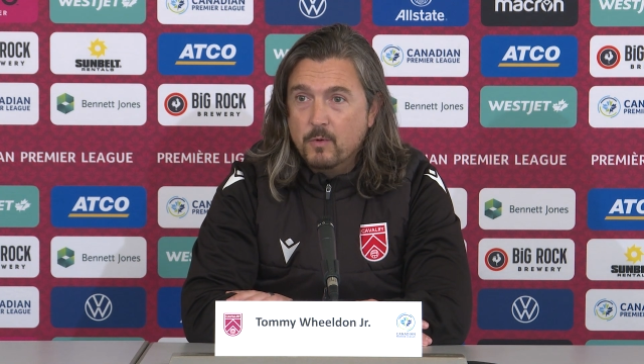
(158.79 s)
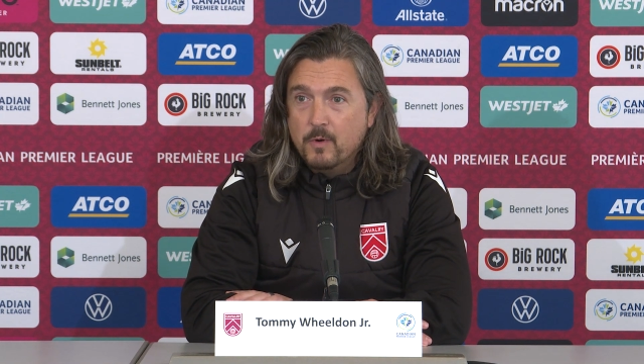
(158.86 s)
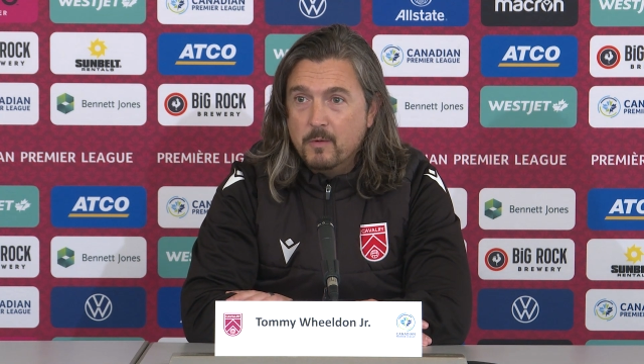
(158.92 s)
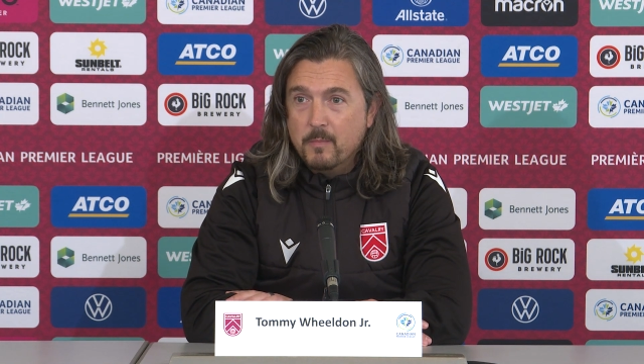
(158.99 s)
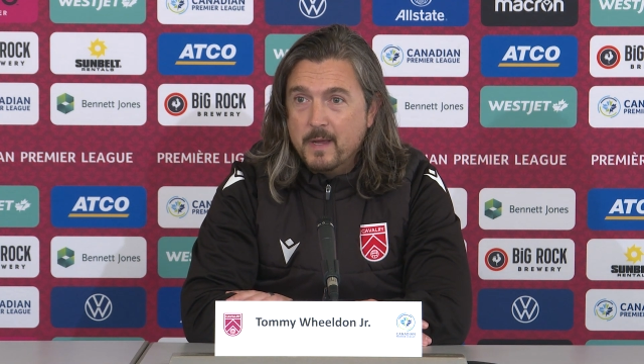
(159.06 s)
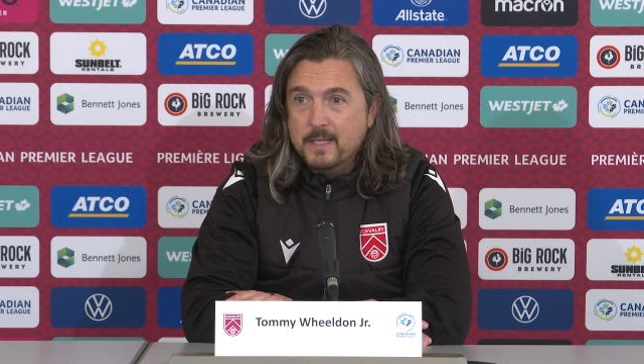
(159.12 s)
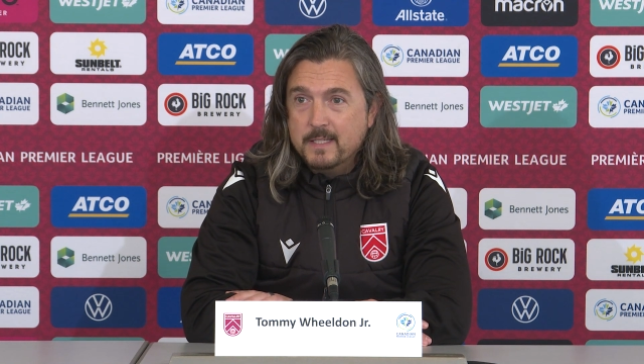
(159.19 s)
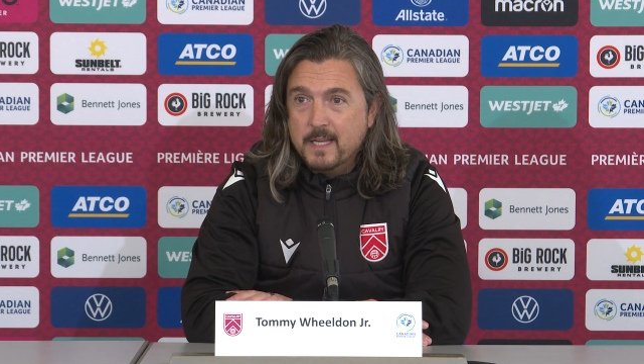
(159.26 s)
one of
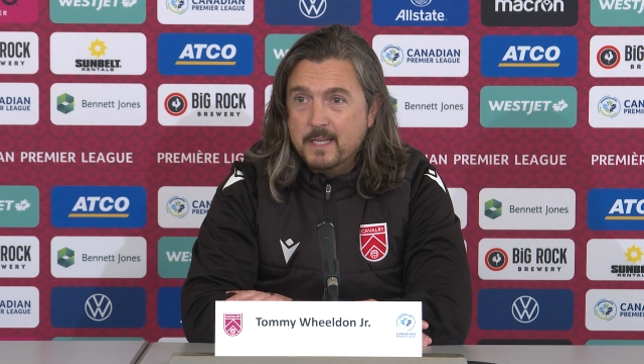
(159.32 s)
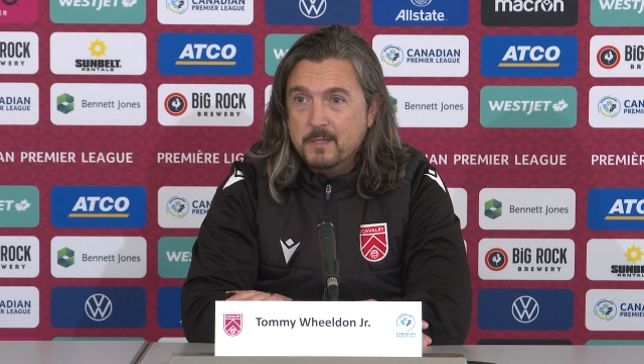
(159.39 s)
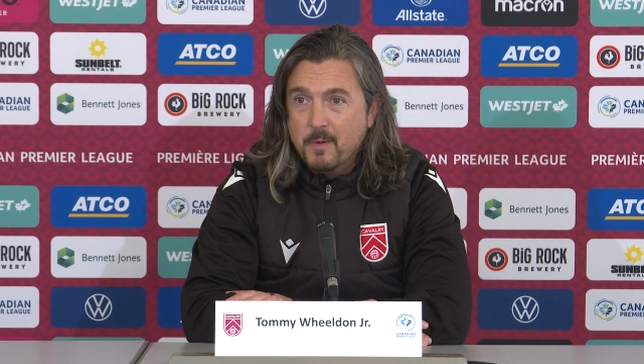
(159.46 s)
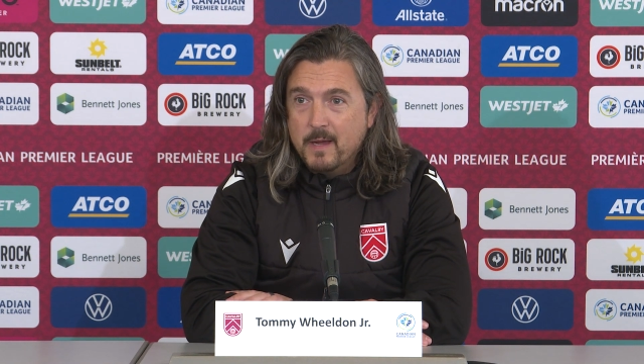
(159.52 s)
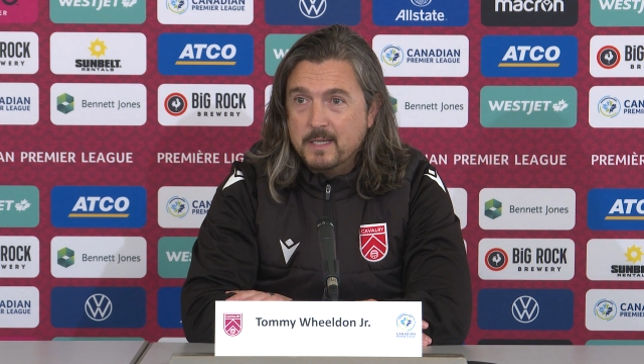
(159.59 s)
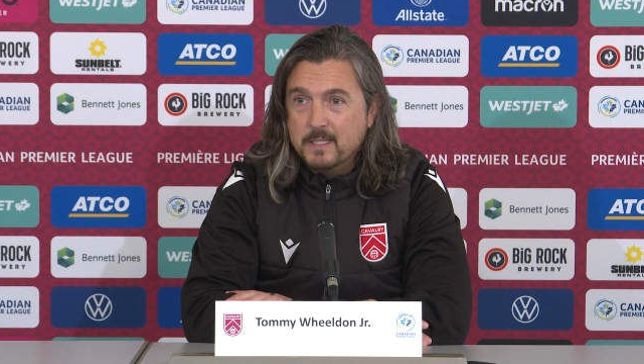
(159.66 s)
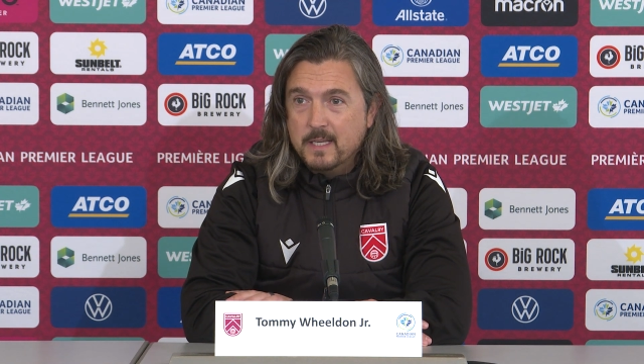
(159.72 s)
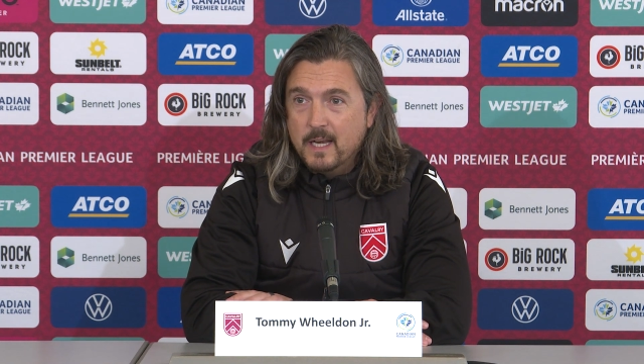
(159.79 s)
the best
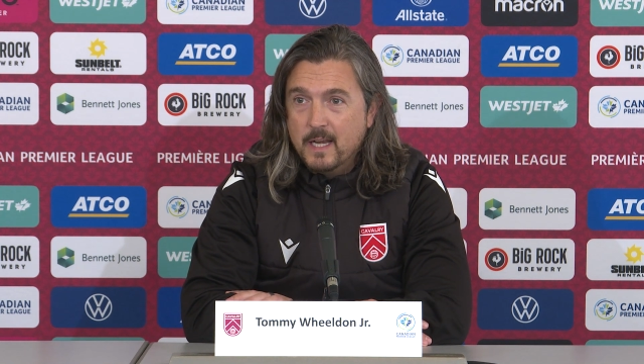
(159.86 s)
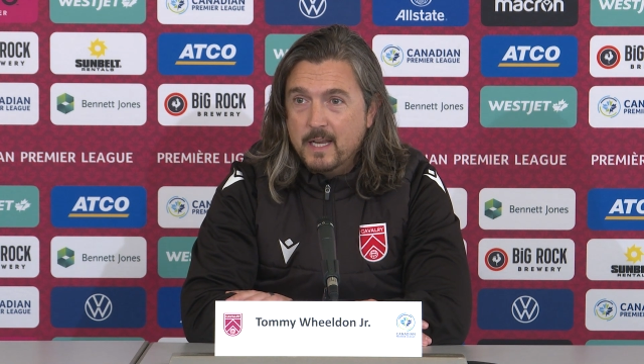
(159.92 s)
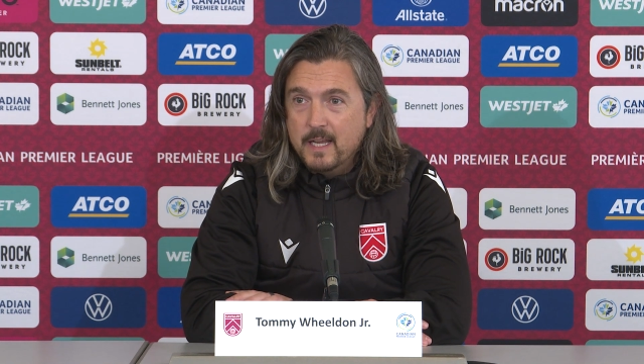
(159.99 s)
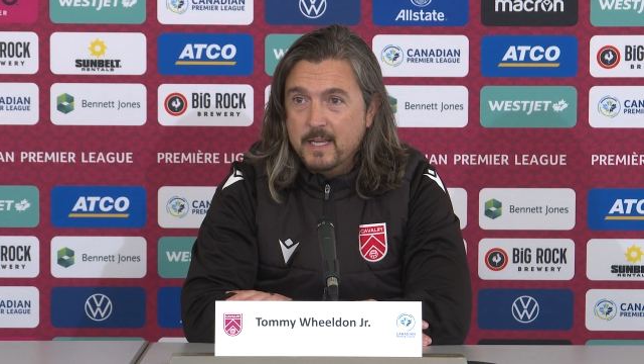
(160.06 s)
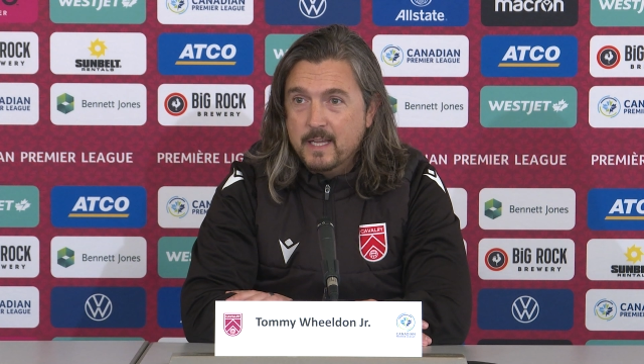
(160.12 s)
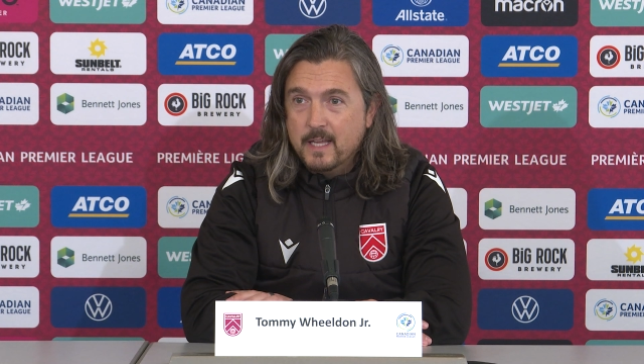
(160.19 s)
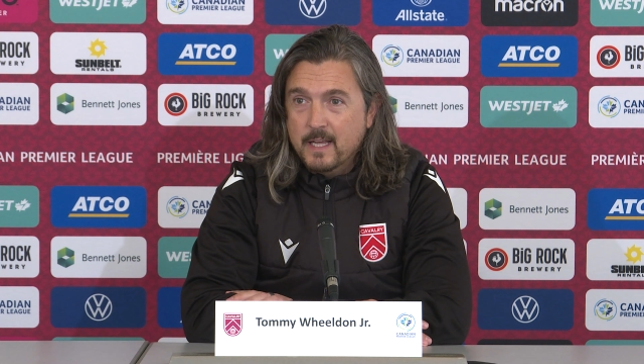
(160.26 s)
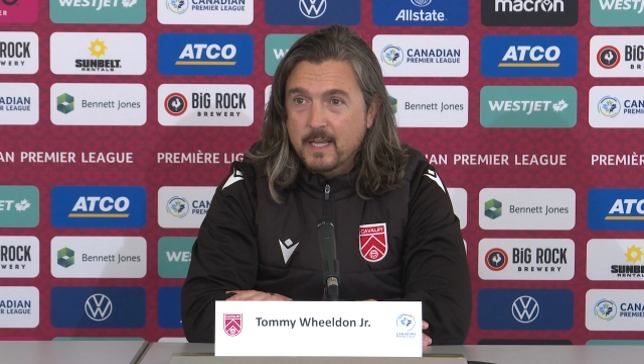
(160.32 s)
centre-backs in the
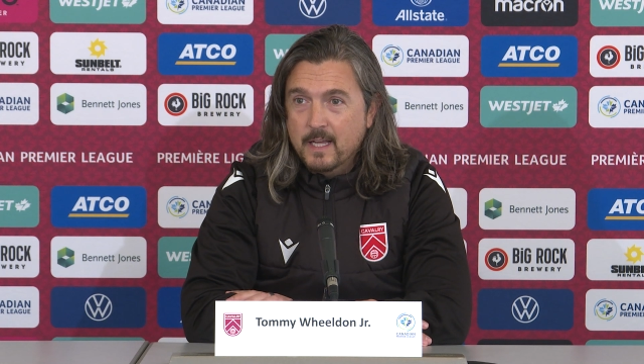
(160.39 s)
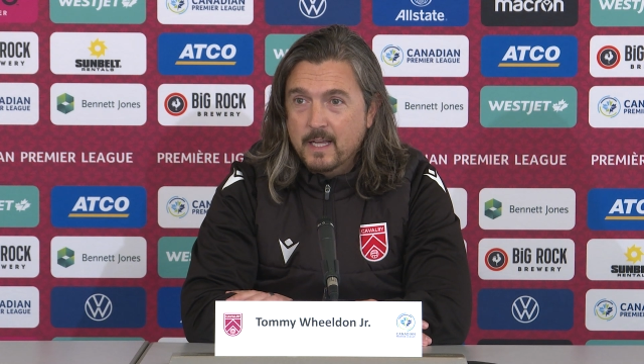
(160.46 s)
league.